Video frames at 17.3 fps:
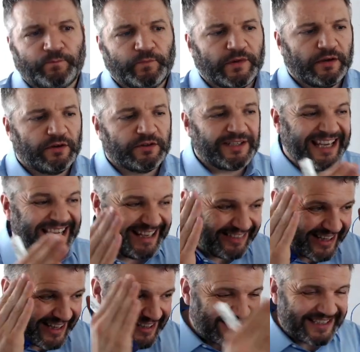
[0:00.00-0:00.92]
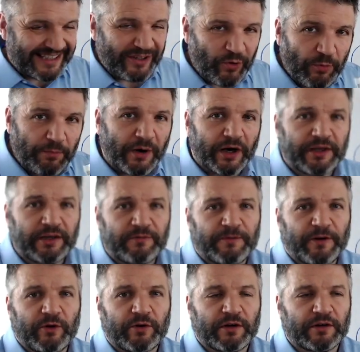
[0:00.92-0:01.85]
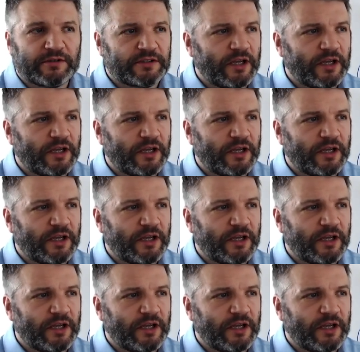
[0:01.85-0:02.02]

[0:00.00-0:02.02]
Because they had that single-minded focus.